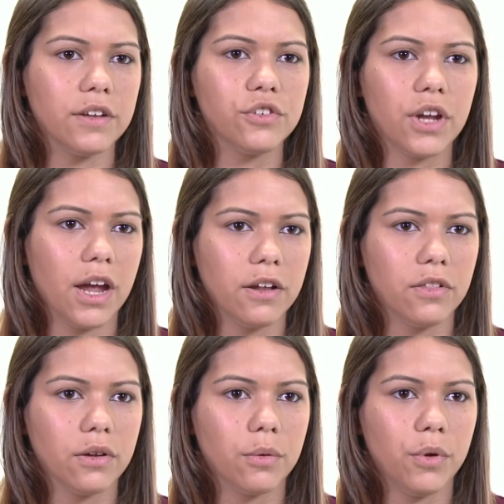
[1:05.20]
Educating
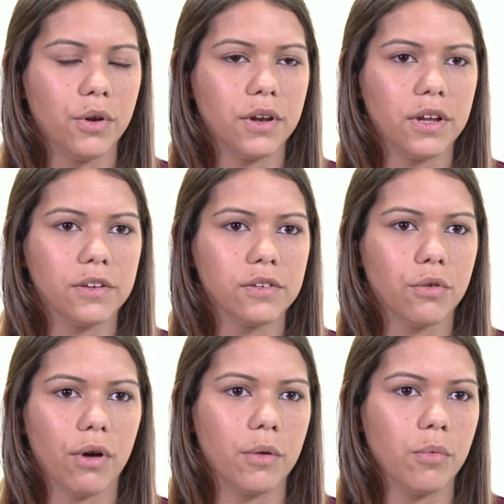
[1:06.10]
the community is a
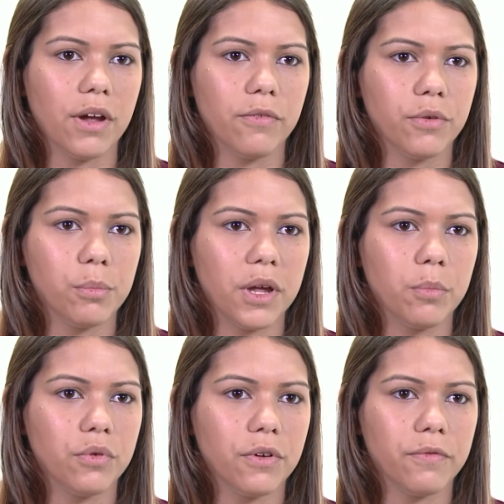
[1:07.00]
great way for
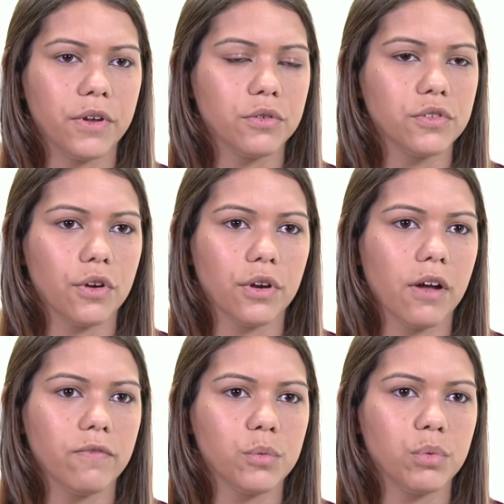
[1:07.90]
people to feel so
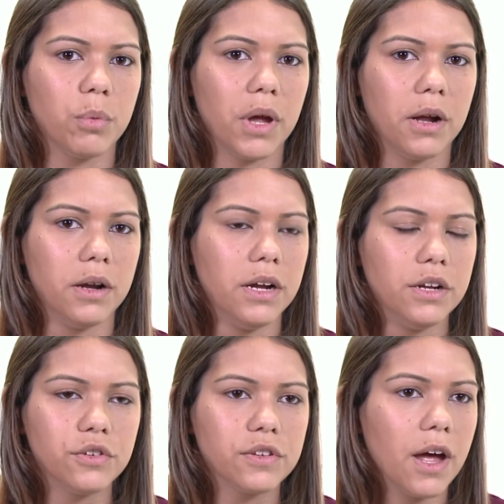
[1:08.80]
comfortable about
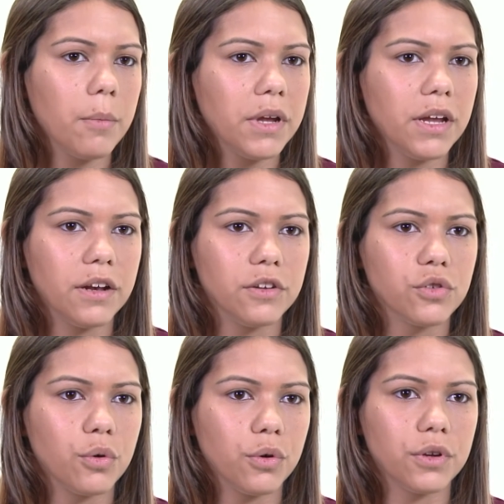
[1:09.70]
just coming in and
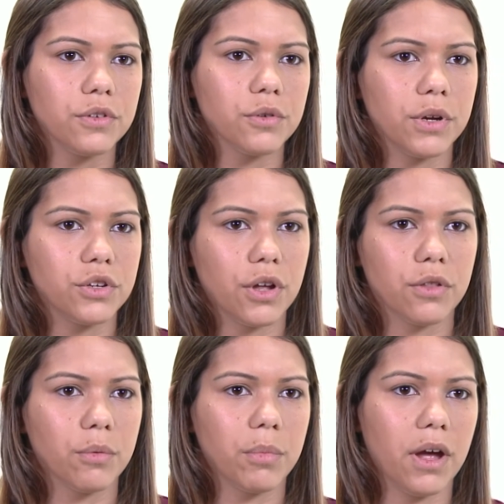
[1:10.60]
talking to each
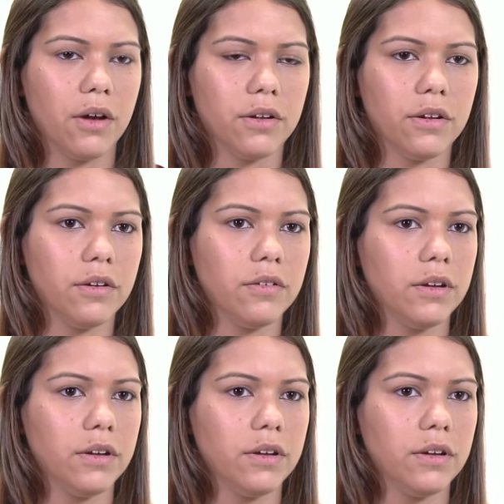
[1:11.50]
other about it and